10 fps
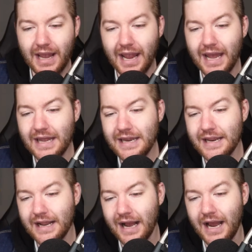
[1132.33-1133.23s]
And
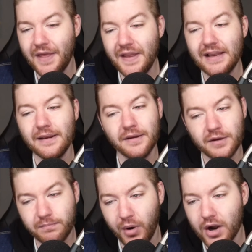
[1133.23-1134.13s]
I think
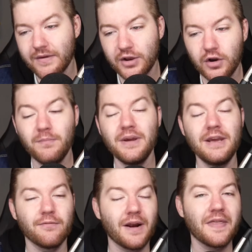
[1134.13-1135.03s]
part of it could
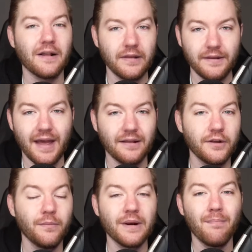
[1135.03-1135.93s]
be right that that
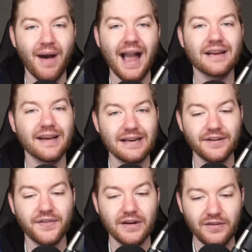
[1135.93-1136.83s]
little bit of back
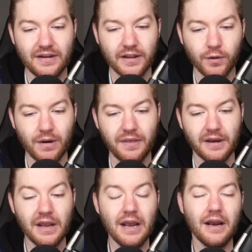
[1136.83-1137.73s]
tightness that he's dealing with,
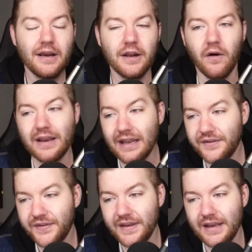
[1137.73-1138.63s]
and you know
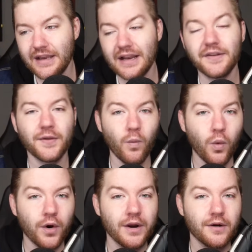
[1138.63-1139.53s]
against the against the
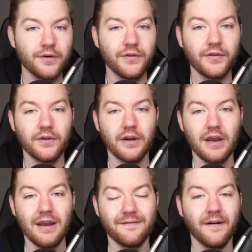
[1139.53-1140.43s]
Warriors,
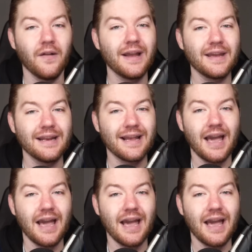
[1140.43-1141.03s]
it felt like it